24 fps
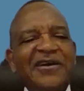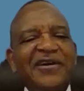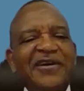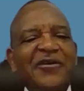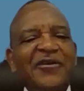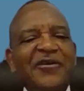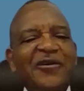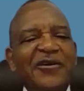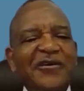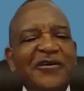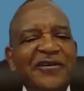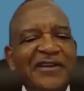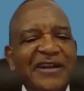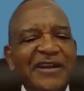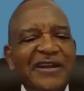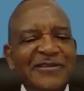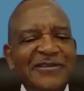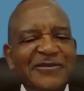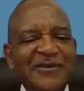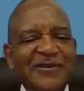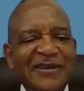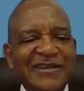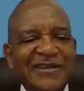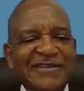
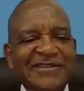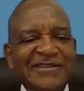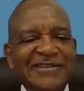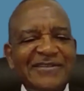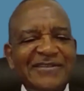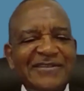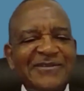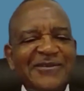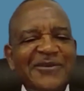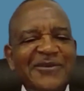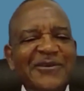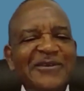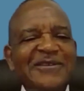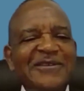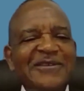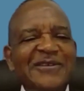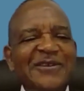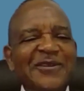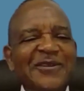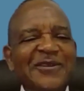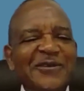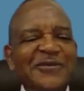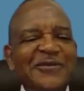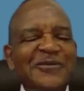Congratulations,
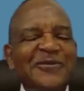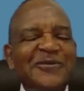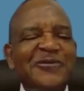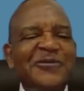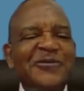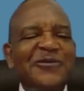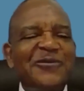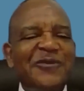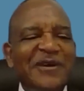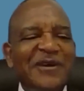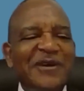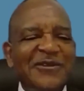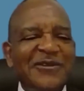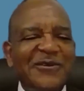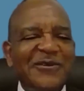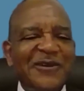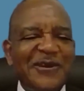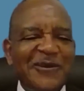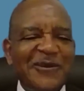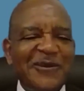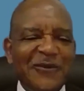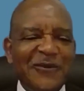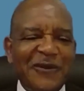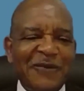continue to do what you
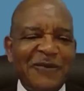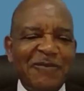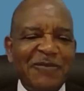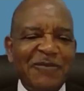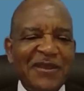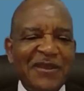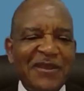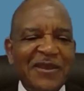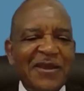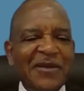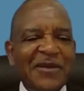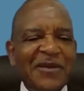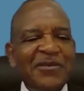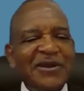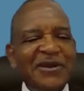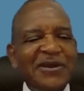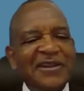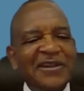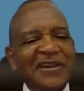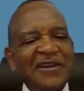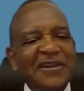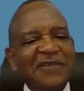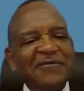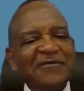are doing. Right.
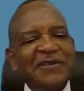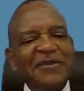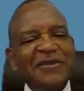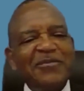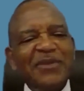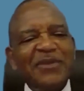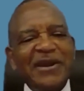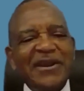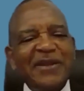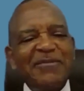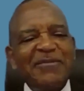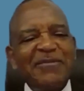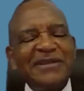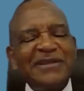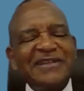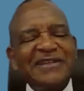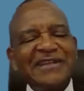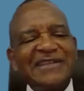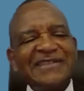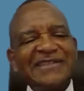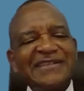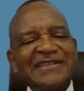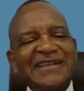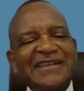But if the
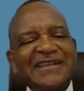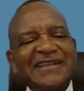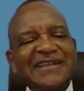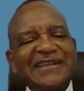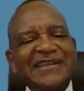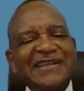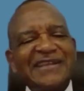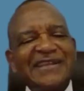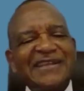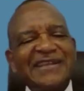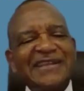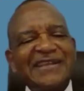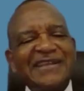parameters come